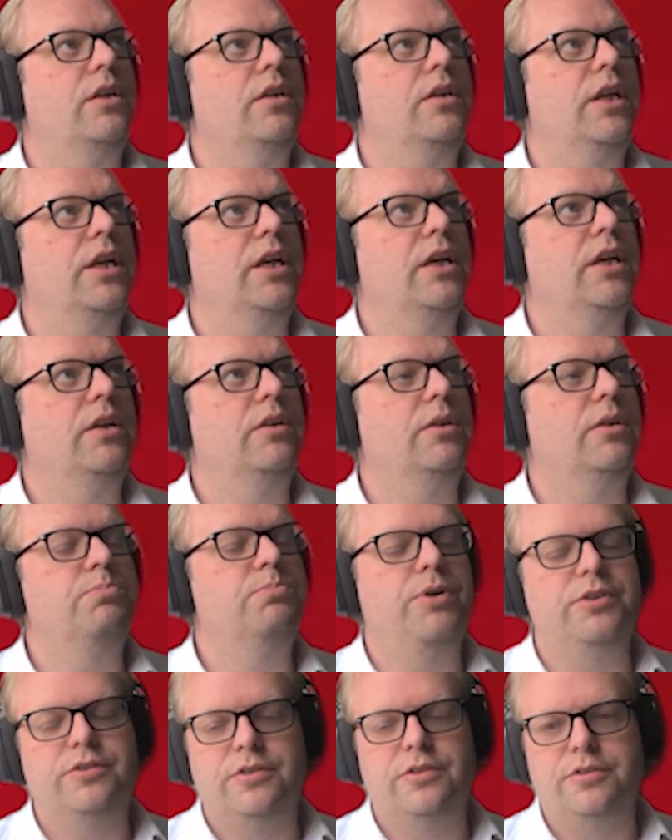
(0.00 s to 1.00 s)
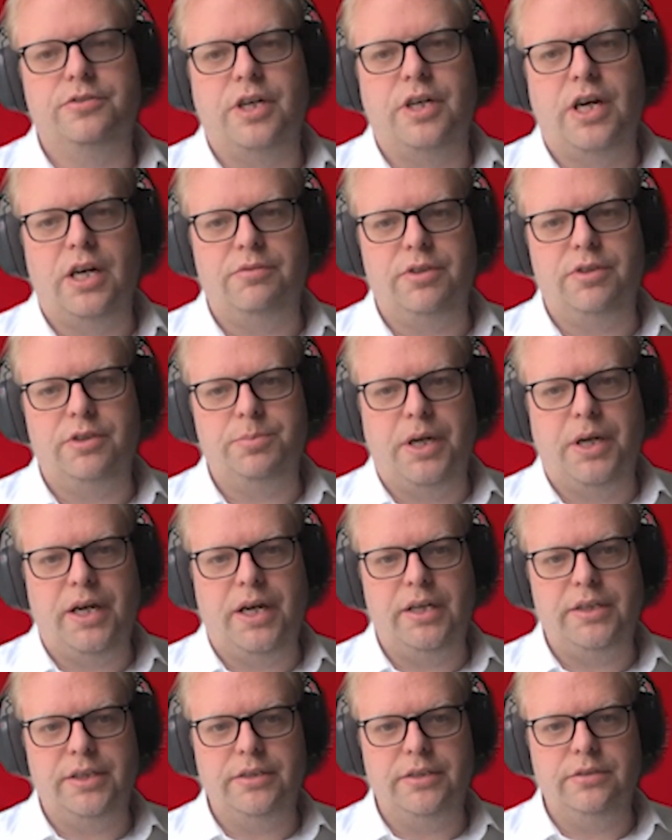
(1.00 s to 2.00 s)
the business drivers
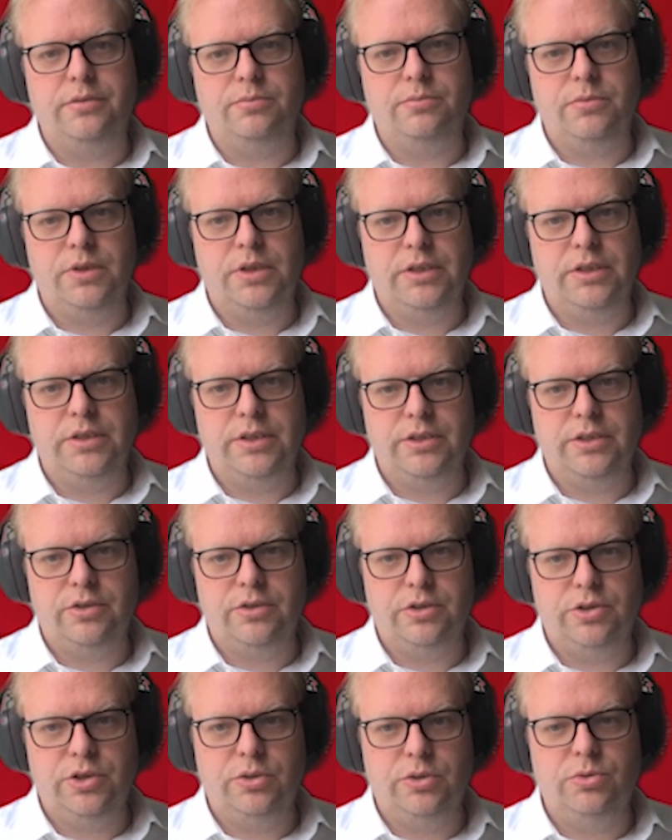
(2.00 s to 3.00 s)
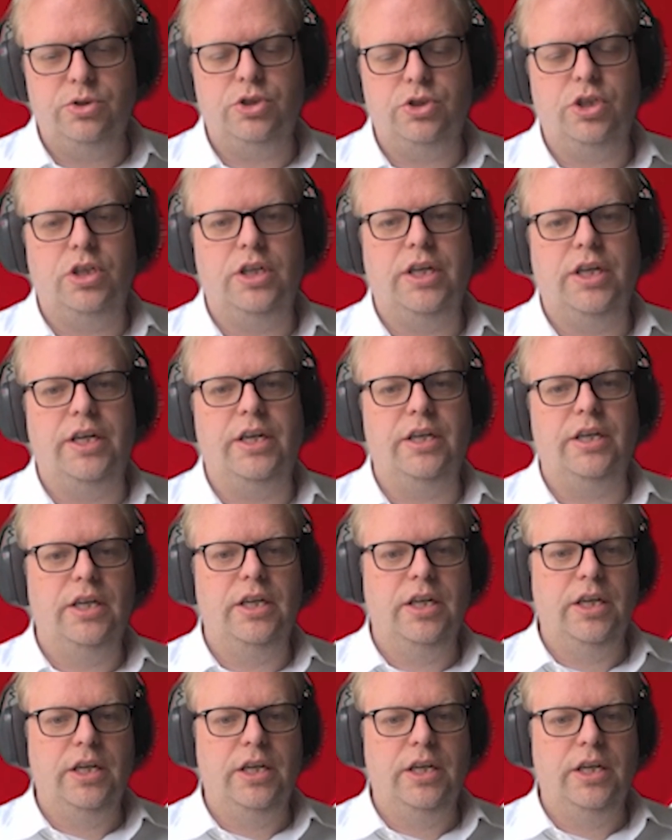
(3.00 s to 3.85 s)
behind it, it is usually,